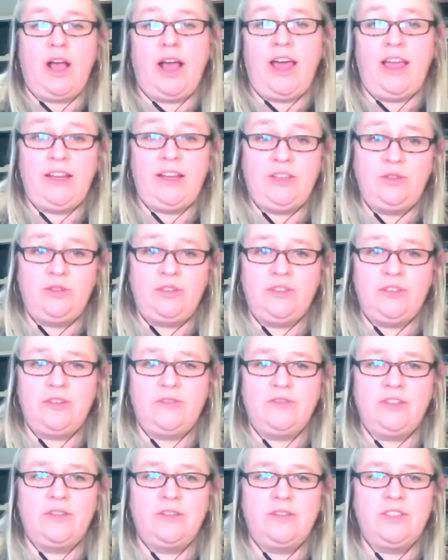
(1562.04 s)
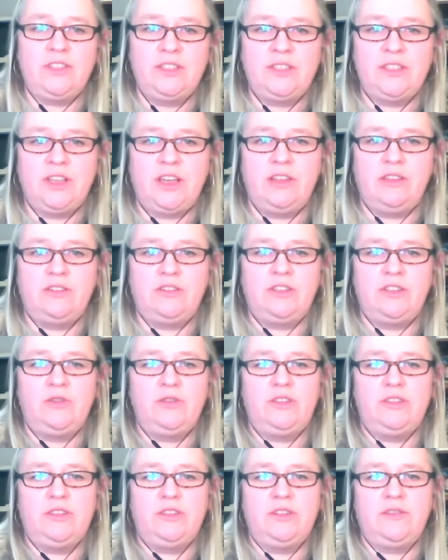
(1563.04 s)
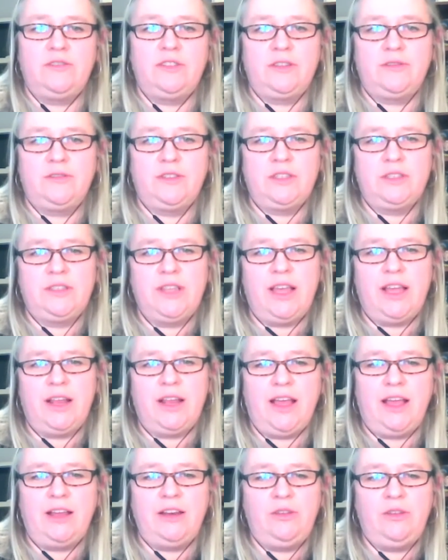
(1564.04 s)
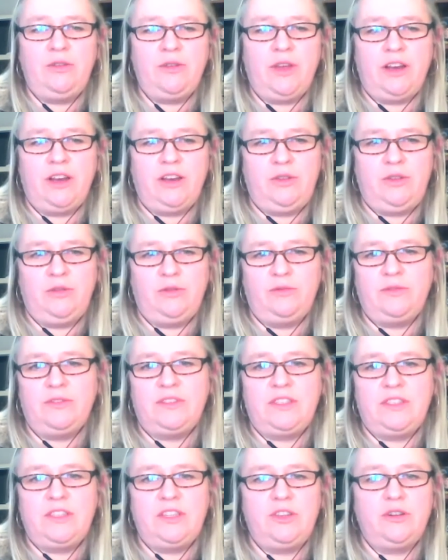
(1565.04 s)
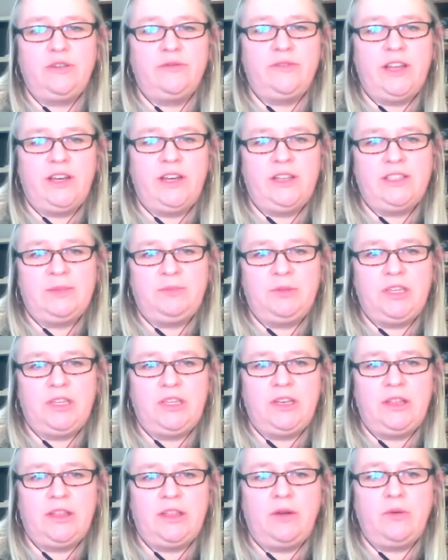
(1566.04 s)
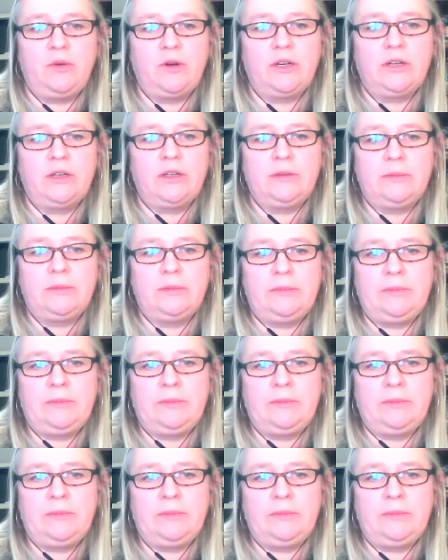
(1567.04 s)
So I do deserve services, others don't deserve services. How do you see your findings speaking to that work?